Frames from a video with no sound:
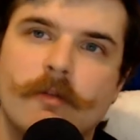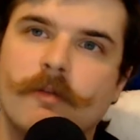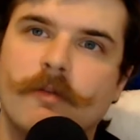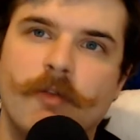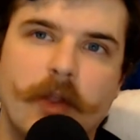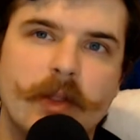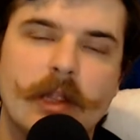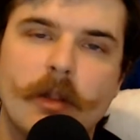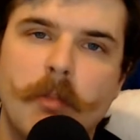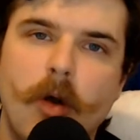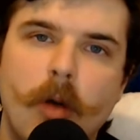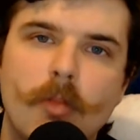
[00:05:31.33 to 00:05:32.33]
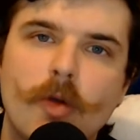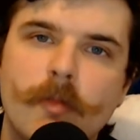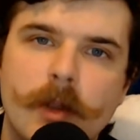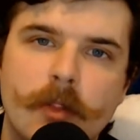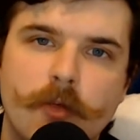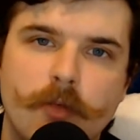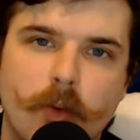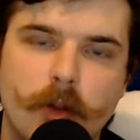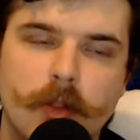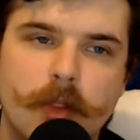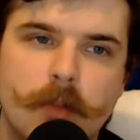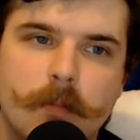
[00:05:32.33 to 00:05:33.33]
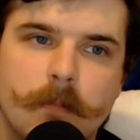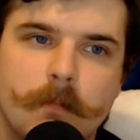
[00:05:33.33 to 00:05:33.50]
very little ball movement in the fourth.